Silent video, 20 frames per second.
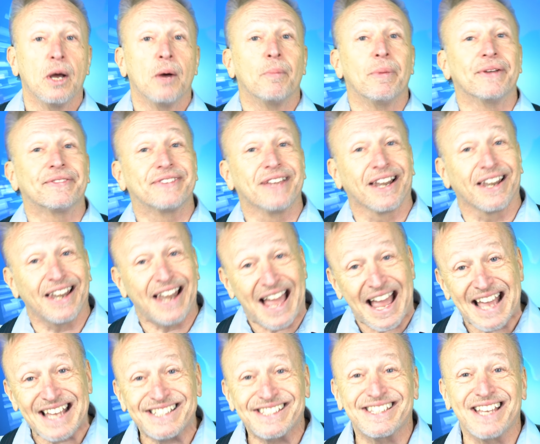But the
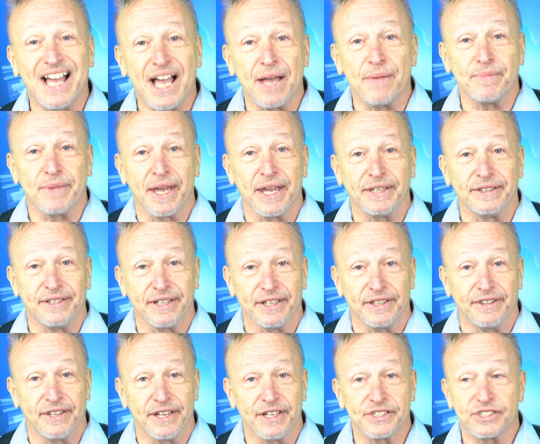last time they
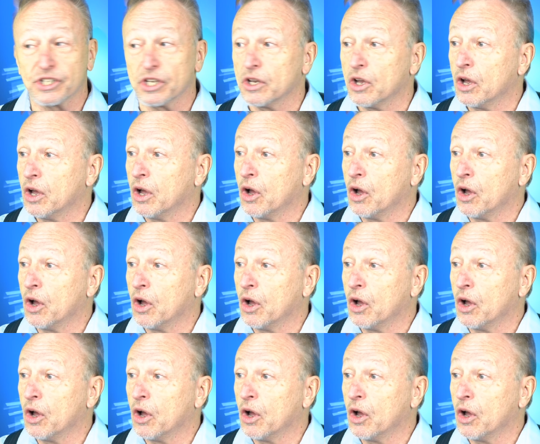did this,